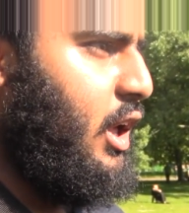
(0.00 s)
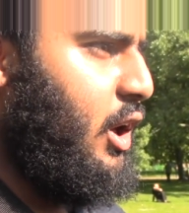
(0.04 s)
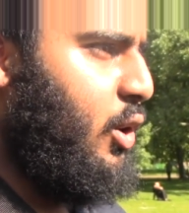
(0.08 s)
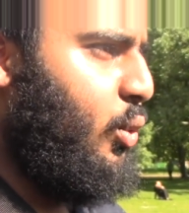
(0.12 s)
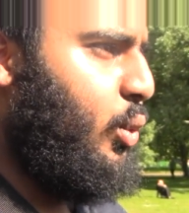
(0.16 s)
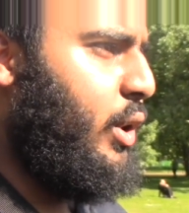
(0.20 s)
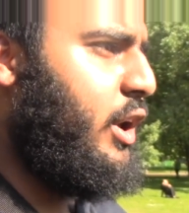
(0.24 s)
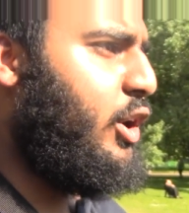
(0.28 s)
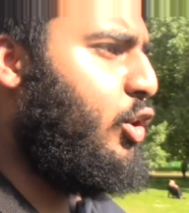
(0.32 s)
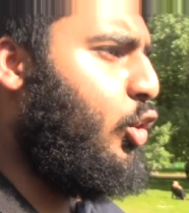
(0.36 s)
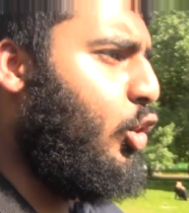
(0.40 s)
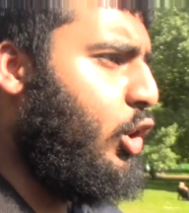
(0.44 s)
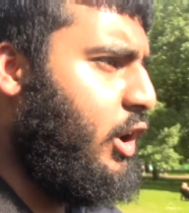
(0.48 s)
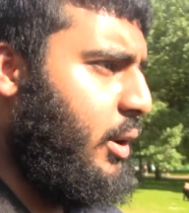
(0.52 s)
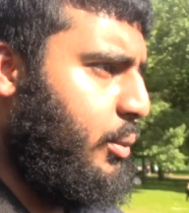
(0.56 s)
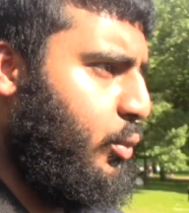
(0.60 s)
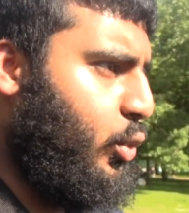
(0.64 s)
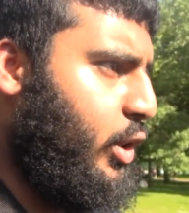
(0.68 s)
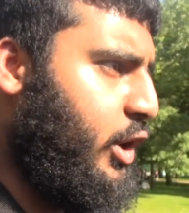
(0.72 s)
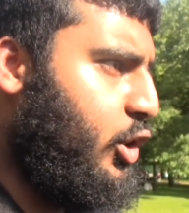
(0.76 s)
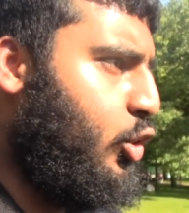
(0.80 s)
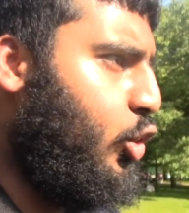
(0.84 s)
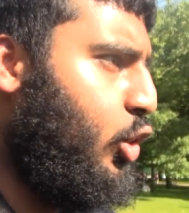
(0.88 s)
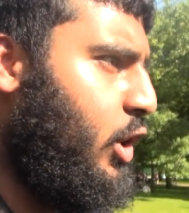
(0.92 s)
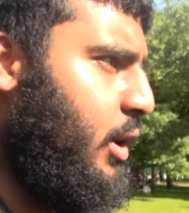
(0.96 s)
We call
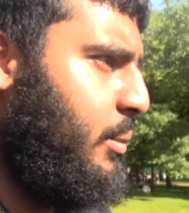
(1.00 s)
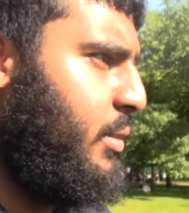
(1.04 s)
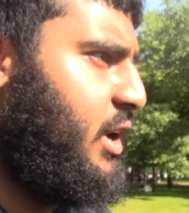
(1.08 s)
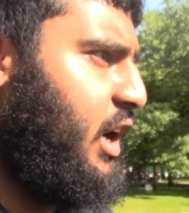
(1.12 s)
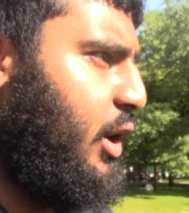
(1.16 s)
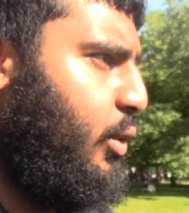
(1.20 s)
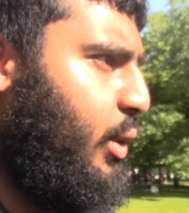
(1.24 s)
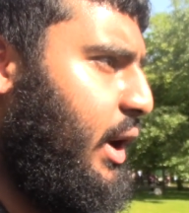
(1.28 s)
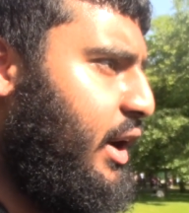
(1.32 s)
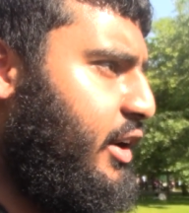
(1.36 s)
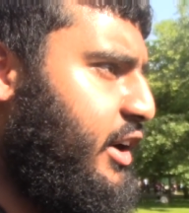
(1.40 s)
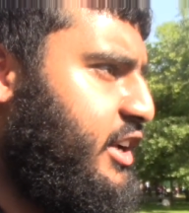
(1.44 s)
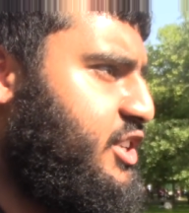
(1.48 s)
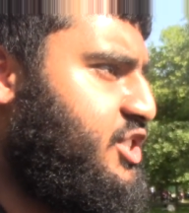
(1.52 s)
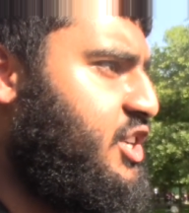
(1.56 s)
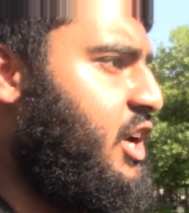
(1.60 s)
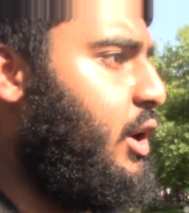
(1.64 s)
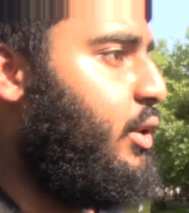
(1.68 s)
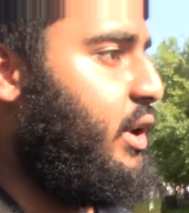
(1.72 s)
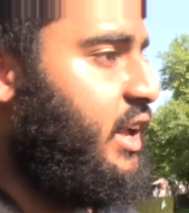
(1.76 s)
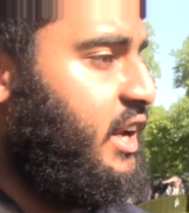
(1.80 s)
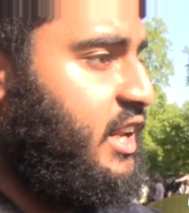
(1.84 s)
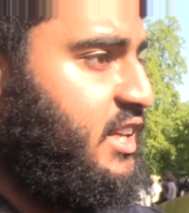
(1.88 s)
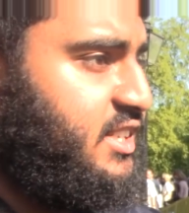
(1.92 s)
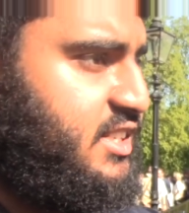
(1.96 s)
them Khawarij. Now,
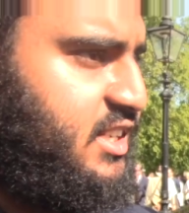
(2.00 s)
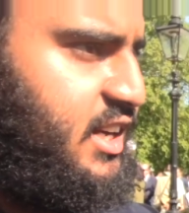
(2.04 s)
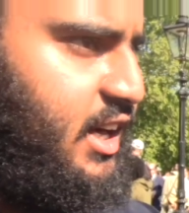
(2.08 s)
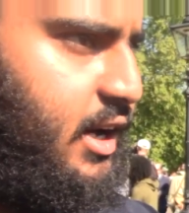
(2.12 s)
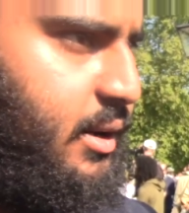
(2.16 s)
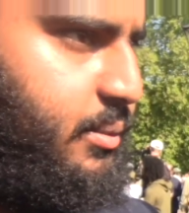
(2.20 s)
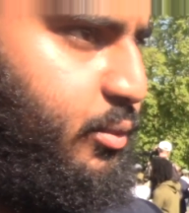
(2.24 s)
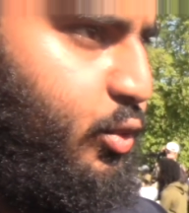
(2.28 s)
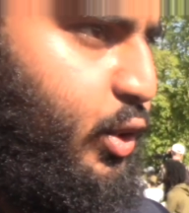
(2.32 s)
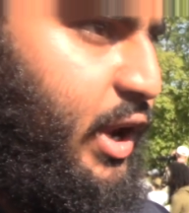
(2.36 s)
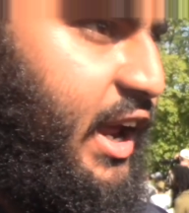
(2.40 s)
in Islam, we